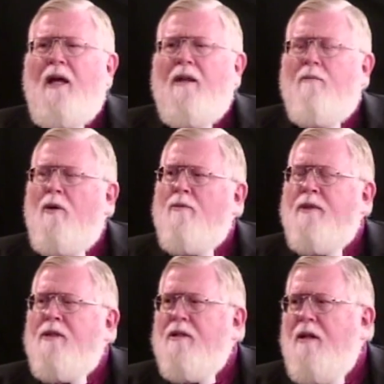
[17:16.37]
The
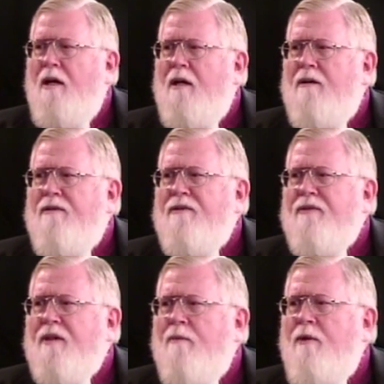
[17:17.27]
moment
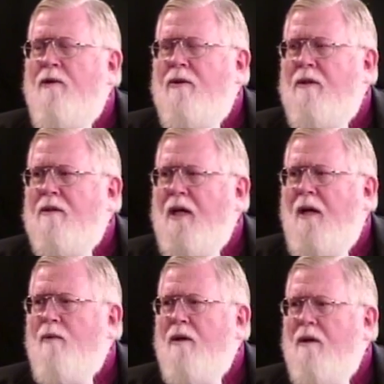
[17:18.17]
of communion
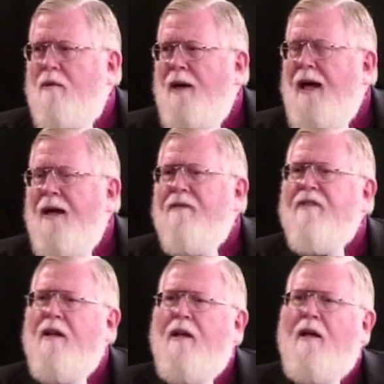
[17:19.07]
time will arrive.
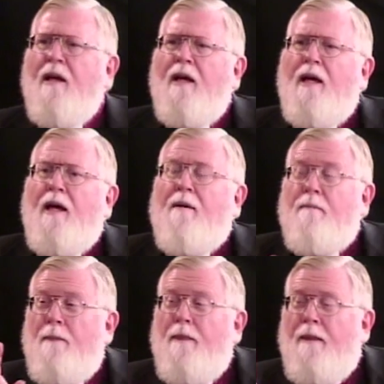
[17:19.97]

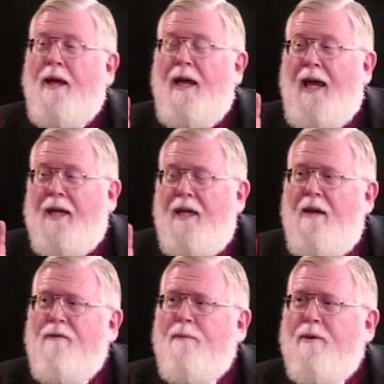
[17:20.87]
And
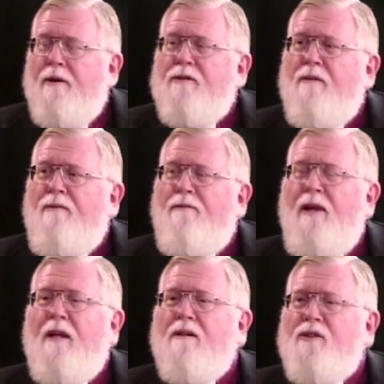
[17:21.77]
if a person
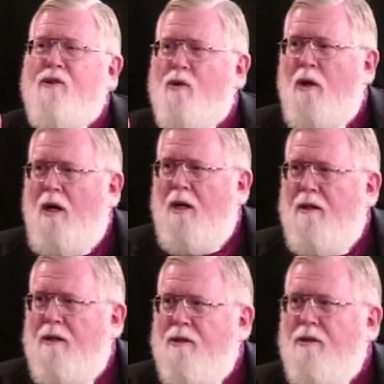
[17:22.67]
feels
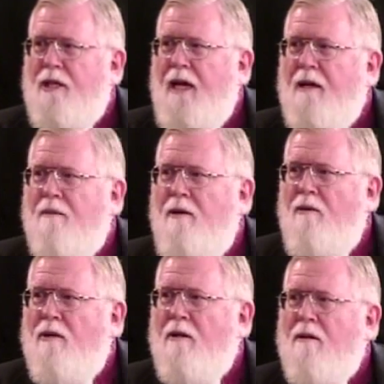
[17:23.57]
drawn to take
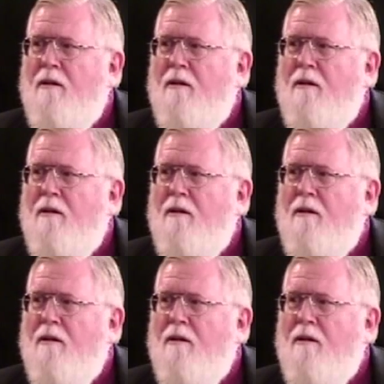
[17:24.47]
communion,